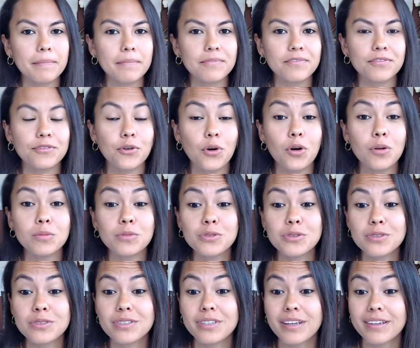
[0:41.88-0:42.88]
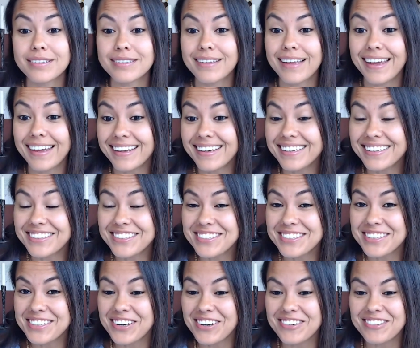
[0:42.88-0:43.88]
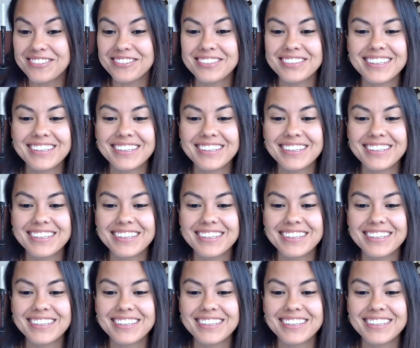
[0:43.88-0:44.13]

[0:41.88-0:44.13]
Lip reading: for almost 8 years ago,